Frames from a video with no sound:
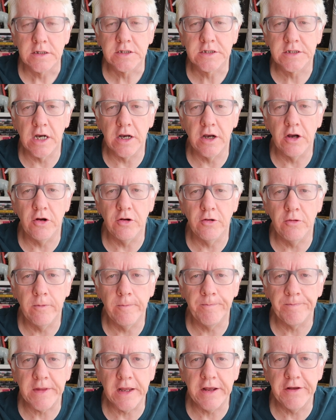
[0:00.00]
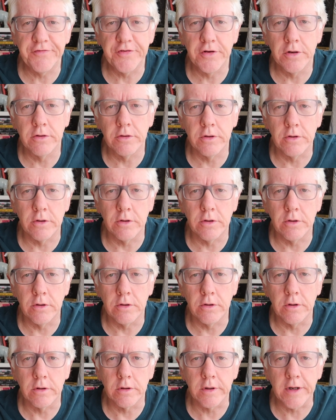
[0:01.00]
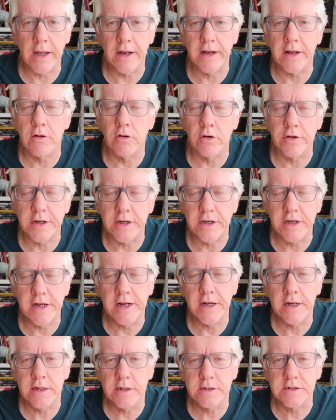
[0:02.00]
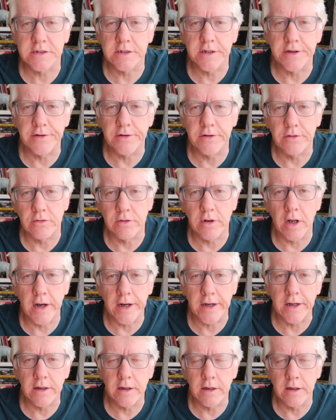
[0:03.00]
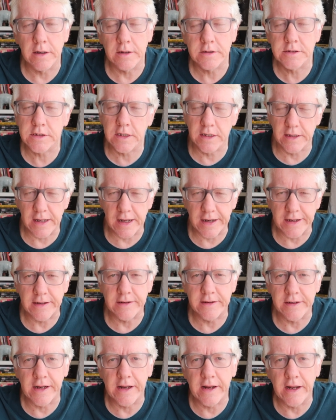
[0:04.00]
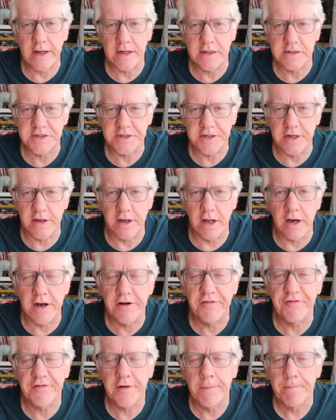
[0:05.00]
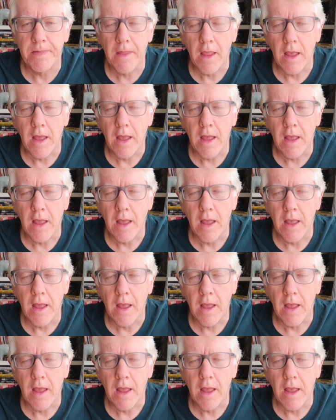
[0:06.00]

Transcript: So if you're getting on in years and you like a slightly easier life,